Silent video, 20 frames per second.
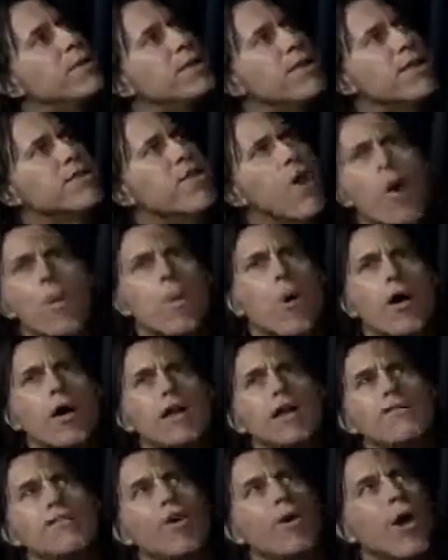there's no more
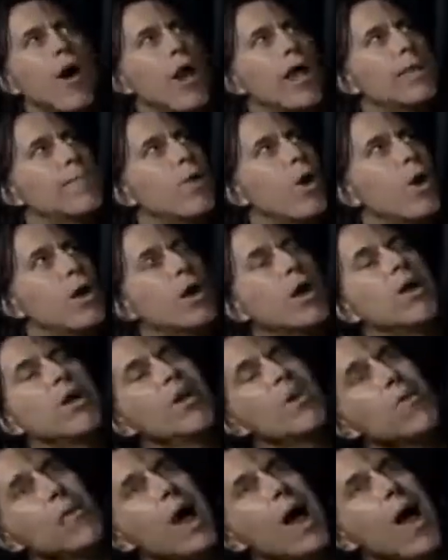Ebola,
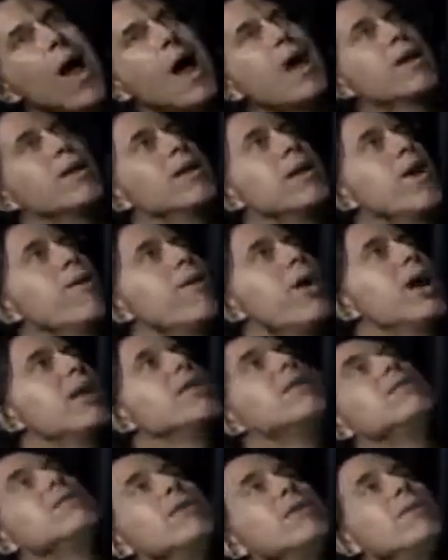well, you know what?